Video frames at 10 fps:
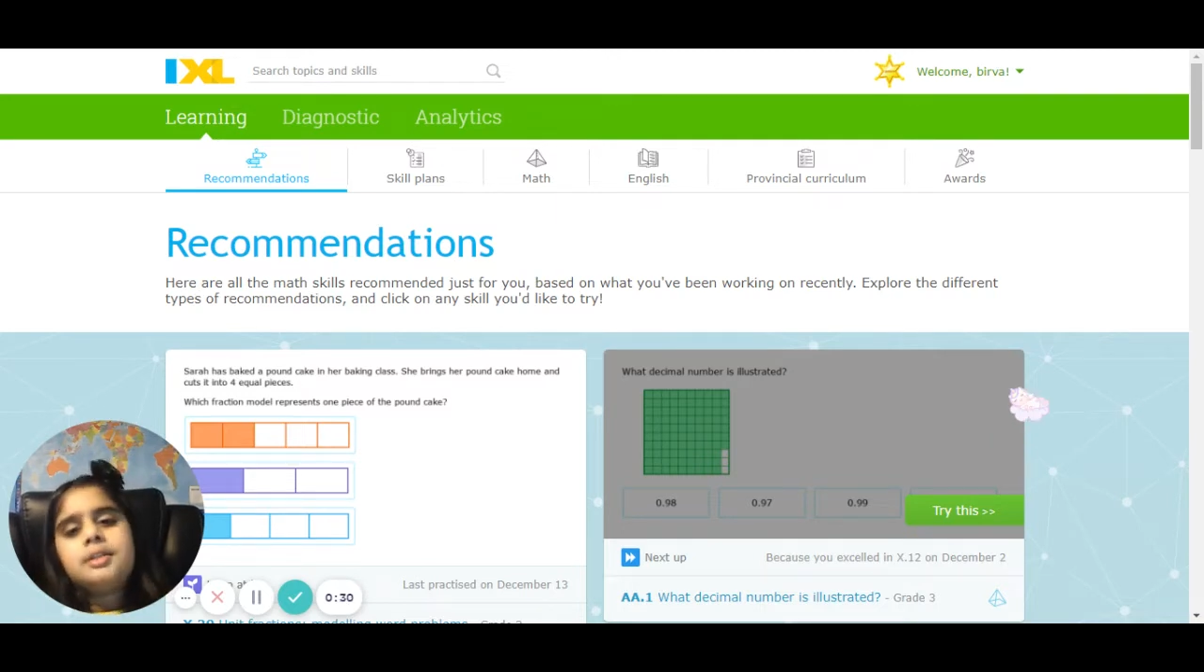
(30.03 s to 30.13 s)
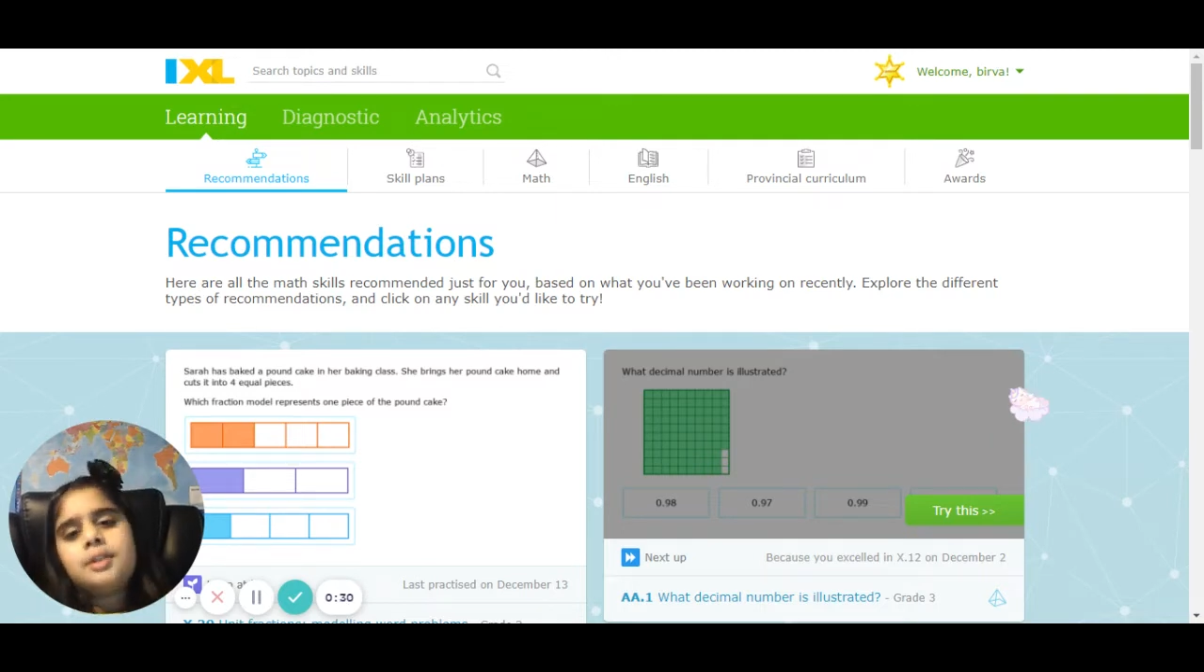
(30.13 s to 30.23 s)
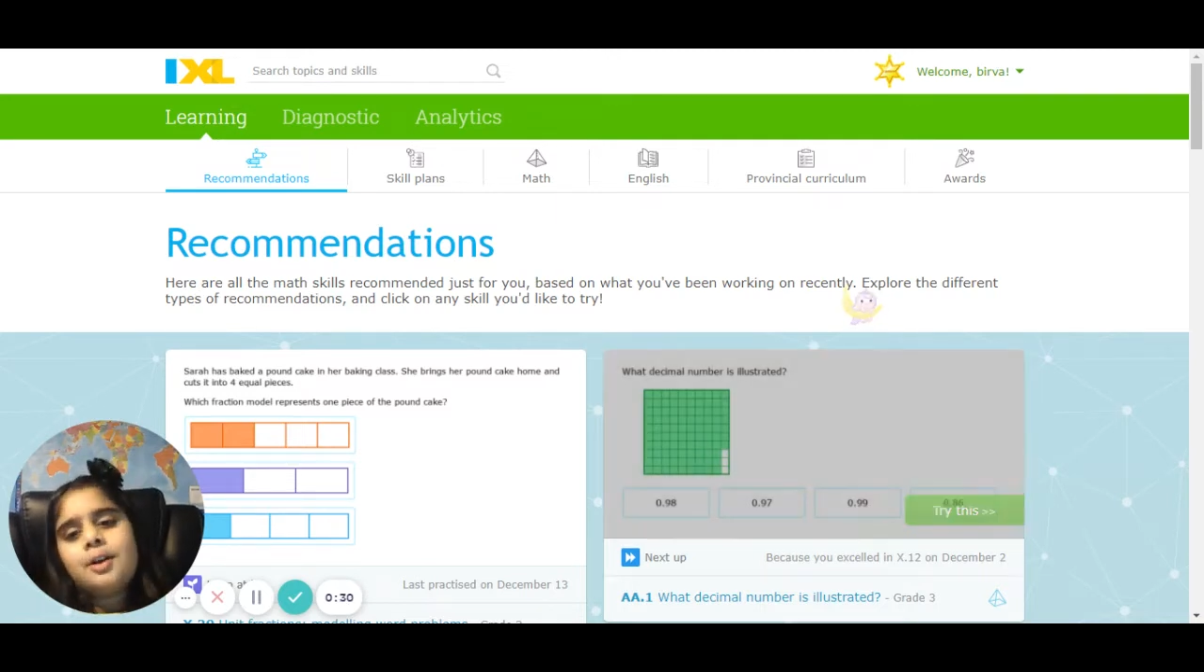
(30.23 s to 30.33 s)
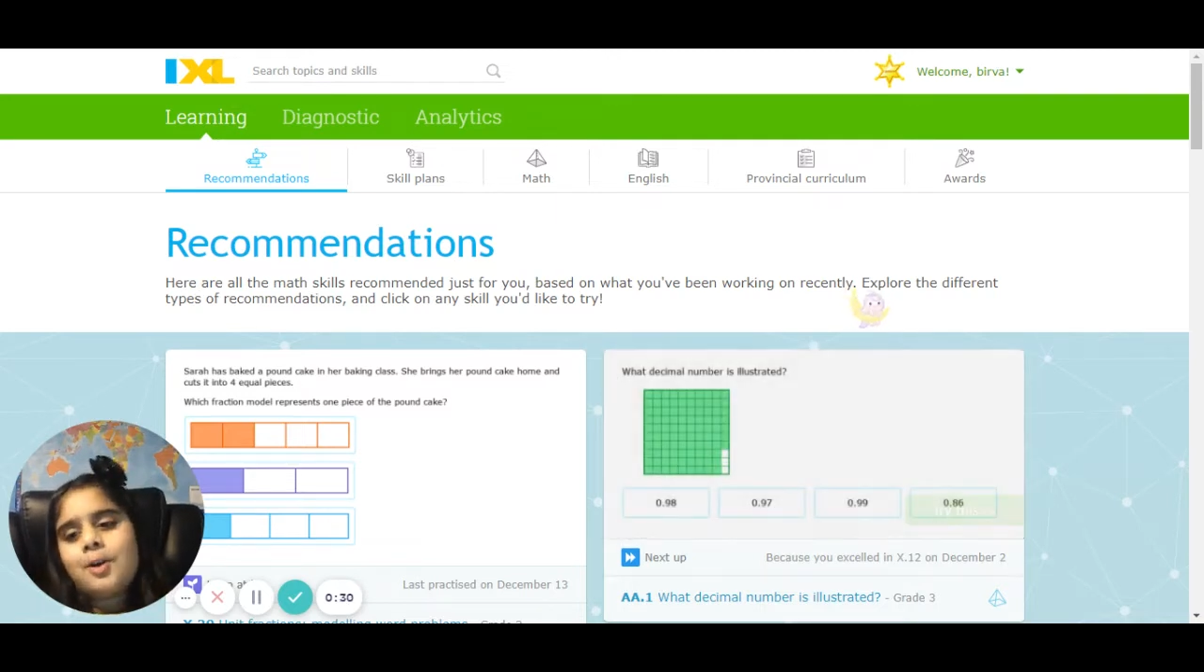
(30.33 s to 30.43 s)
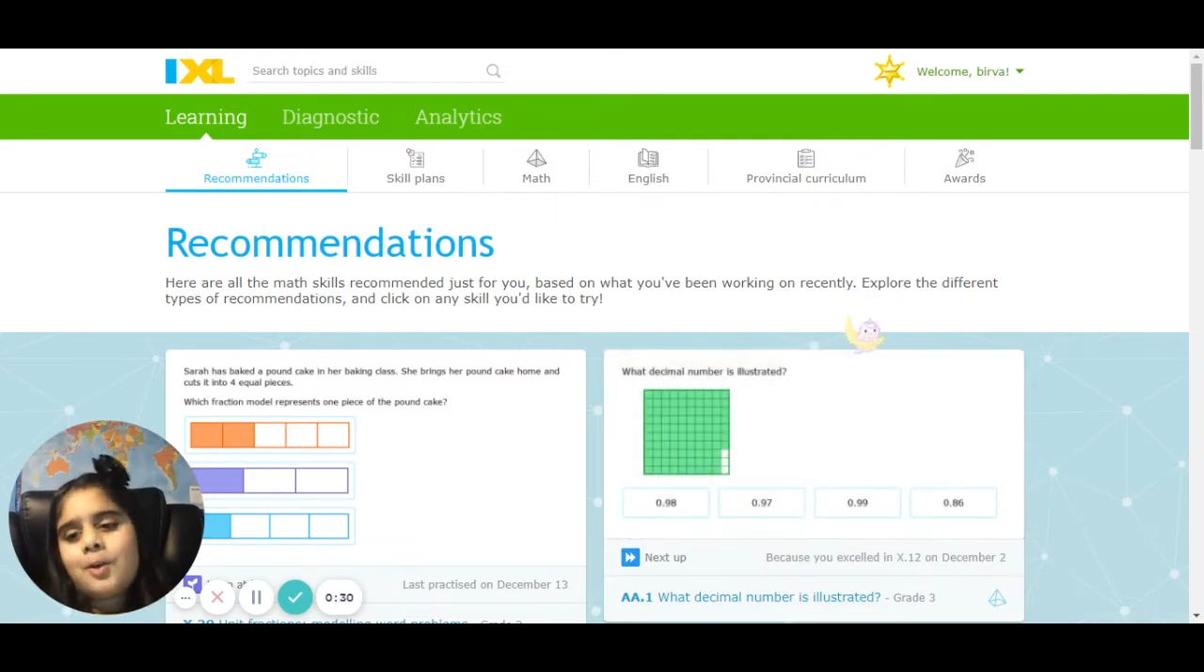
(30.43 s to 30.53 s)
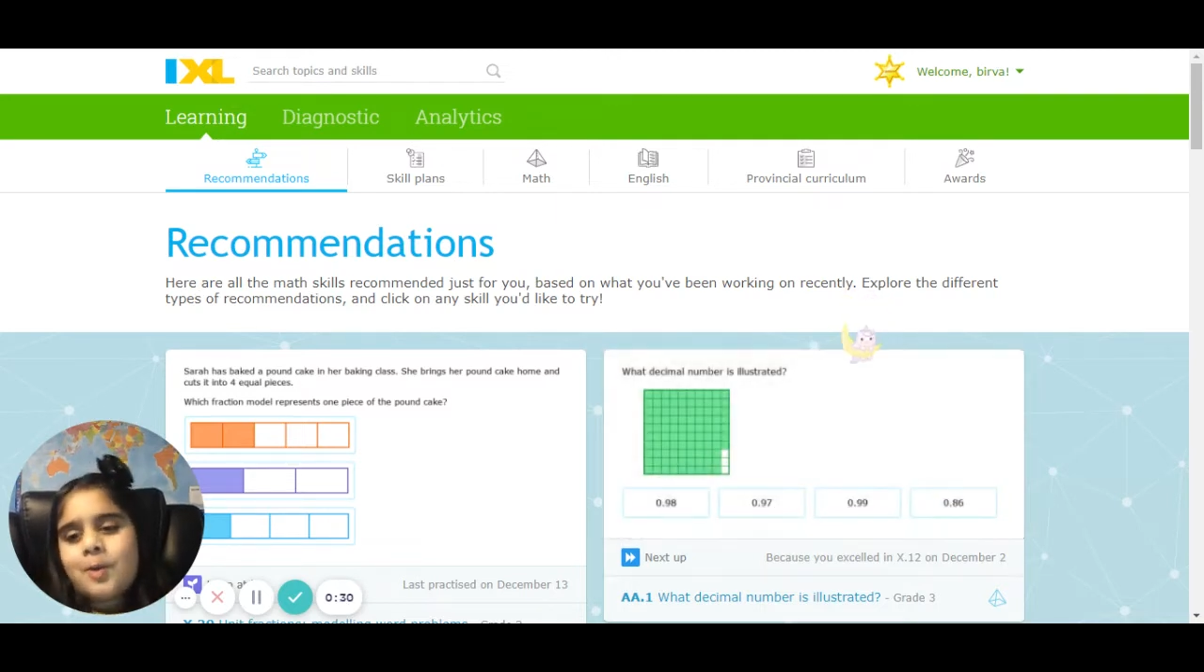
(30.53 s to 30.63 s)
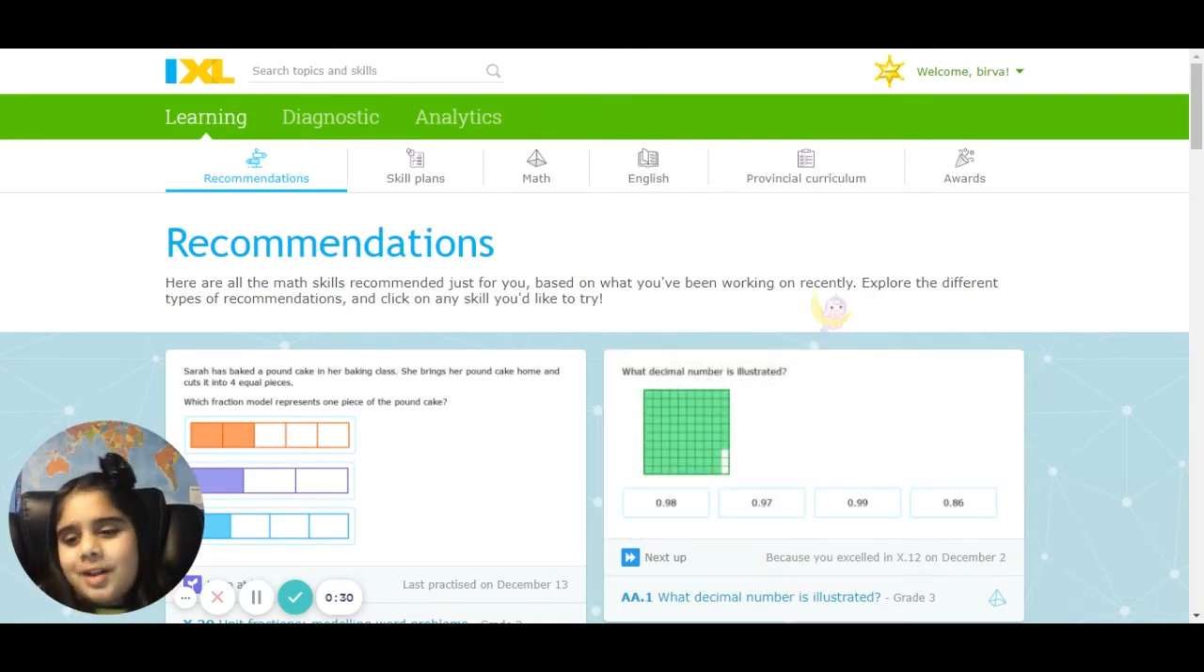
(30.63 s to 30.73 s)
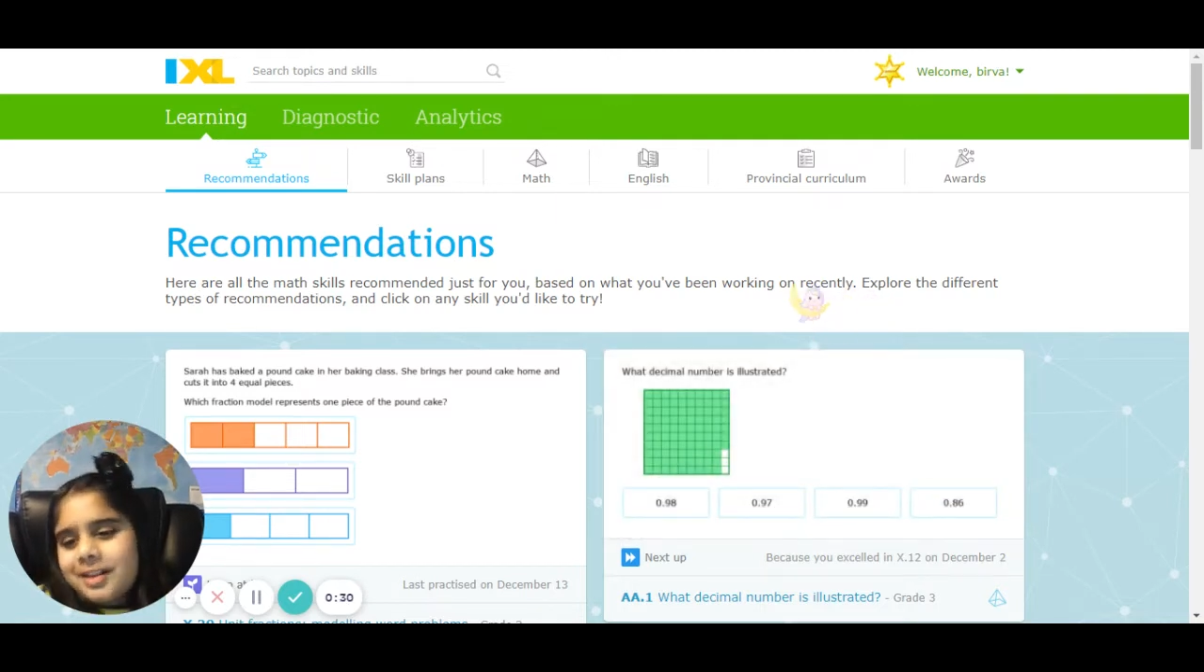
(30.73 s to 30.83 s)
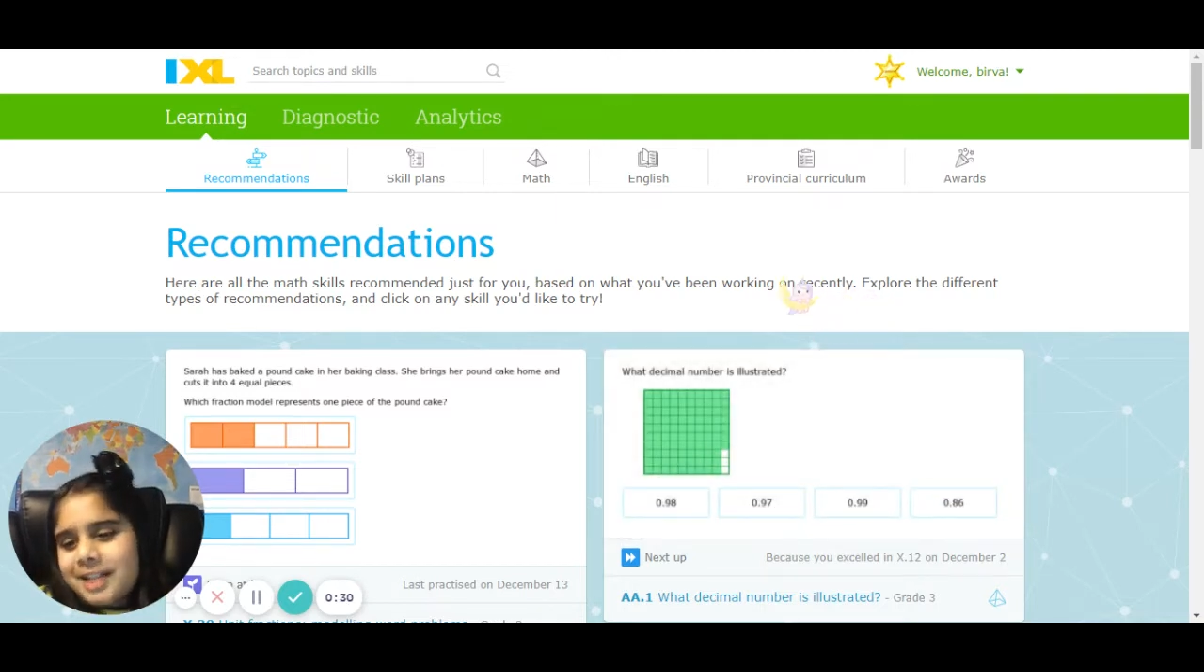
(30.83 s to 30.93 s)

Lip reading: So